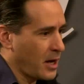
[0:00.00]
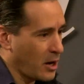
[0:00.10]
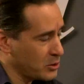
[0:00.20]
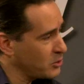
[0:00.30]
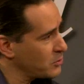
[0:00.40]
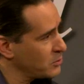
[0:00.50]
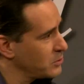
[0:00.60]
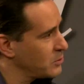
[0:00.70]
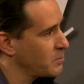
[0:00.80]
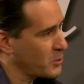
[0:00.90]
How did you
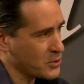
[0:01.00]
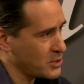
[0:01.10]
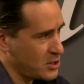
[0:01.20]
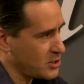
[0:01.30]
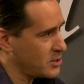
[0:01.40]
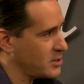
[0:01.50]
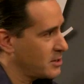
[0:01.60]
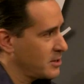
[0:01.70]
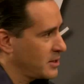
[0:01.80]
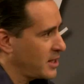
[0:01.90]
do the process? Just
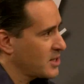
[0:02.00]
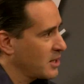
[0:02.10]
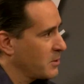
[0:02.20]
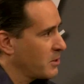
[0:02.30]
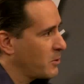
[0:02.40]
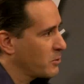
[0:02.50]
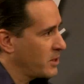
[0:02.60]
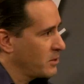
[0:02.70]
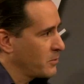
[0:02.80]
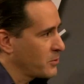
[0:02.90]
tell us a little bit about the writing